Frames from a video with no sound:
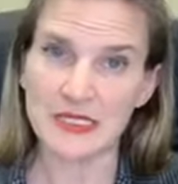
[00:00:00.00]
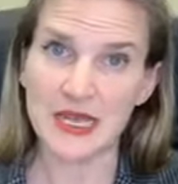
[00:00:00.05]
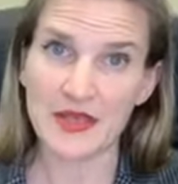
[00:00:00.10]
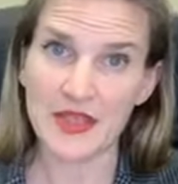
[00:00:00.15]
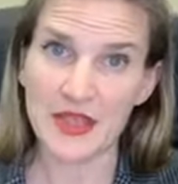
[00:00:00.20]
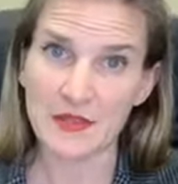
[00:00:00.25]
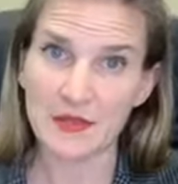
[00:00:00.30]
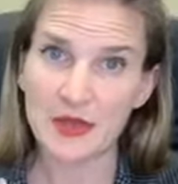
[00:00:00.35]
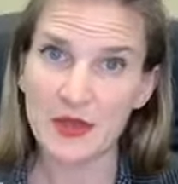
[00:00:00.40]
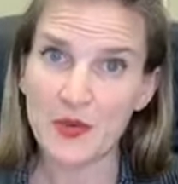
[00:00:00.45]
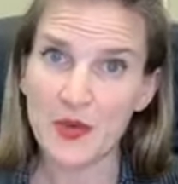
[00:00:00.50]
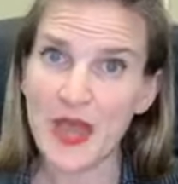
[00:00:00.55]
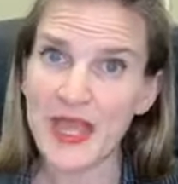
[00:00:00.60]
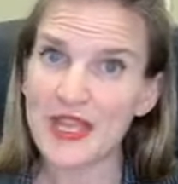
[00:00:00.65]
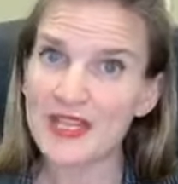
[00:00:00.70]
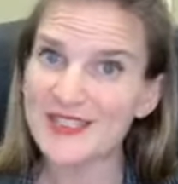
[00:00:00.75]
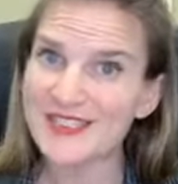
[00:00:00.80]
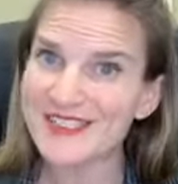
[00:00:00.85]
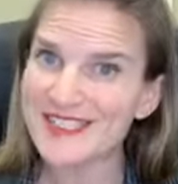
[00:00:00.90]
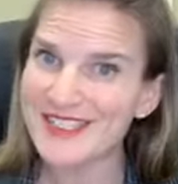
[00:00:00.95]
Now that
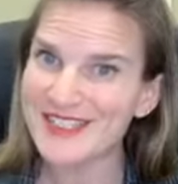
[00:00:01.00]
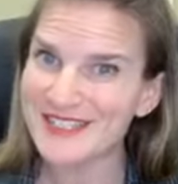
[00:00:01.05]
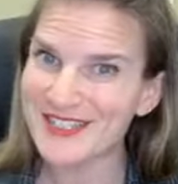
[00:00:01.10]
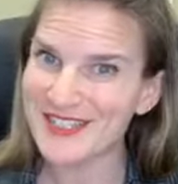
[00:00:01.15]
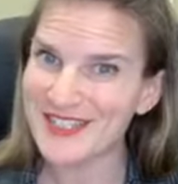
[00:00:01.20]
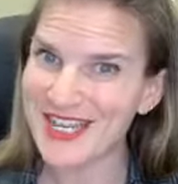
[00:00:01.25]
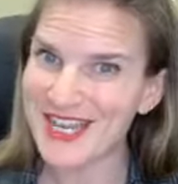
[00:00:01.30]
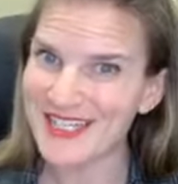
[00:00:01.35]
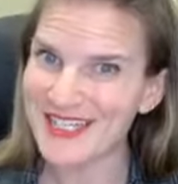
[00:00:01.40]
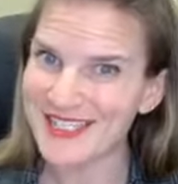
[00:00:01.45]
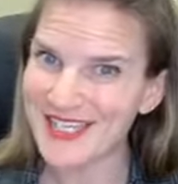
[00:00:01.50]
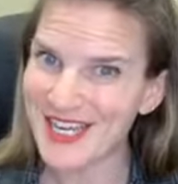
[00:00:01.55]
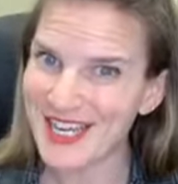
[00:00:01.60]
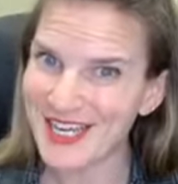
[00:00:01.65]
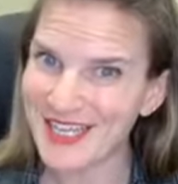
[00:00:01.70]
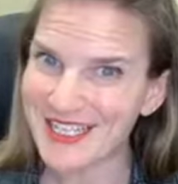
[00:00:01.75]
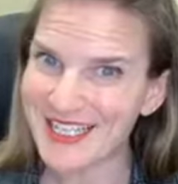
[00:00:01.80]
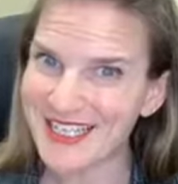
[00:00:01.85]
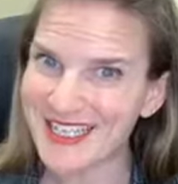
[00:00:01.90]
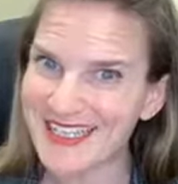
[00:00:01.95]
requires that you're not
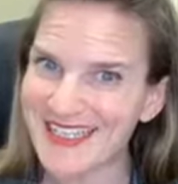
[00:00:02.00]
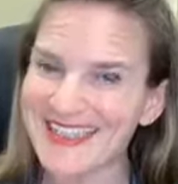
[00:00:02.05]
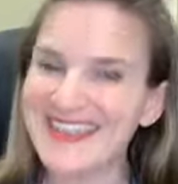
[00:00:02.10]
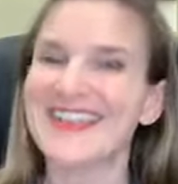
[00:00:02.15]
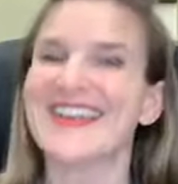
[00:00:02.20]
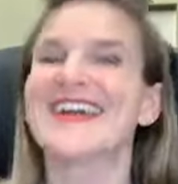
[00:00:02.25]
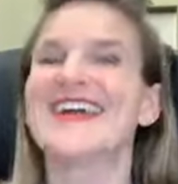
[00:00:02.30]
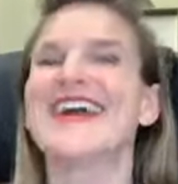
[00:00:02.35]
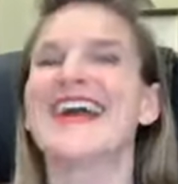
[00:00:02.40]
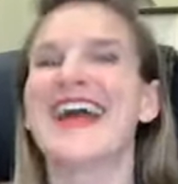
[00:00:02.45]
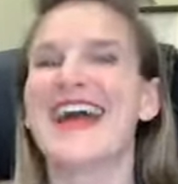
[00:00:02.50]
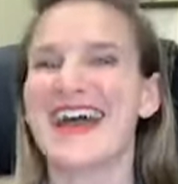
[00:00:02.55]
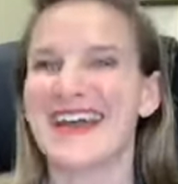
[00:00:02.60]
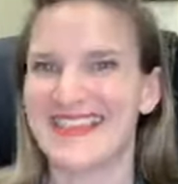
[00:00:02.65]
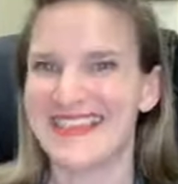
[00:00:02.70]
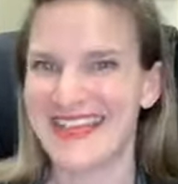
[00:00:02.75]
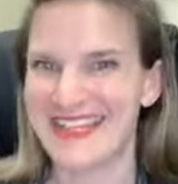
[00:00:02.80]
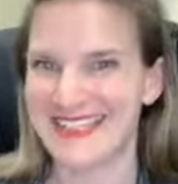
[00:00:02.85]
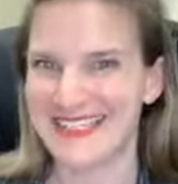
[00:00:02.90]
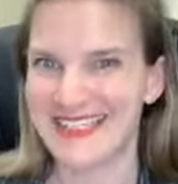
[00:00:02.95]
talking
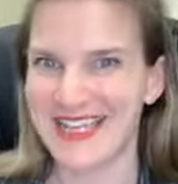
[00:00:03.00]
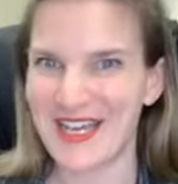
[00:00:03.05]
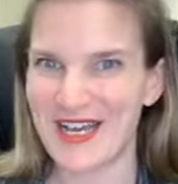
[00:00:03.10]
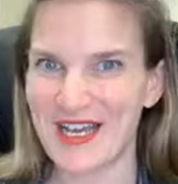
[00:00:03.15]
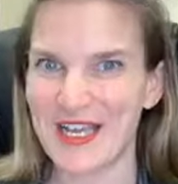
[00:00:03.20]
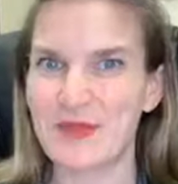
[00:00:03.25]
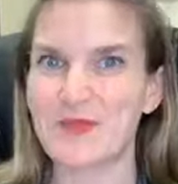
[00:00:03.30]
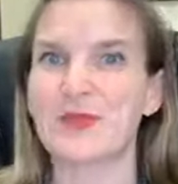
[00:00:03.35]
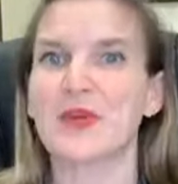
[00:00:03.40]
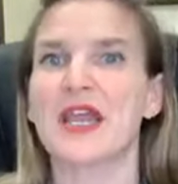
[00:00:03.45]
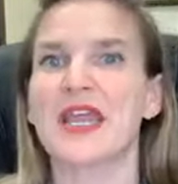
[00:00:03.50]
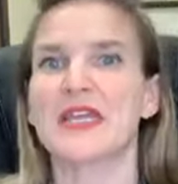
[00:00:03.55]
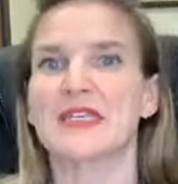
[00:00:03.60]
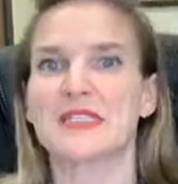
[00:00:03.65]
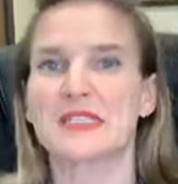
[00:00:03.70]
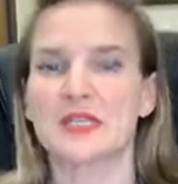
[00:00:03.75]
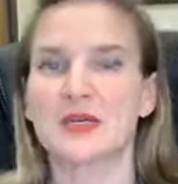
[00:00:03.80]
at that time, right?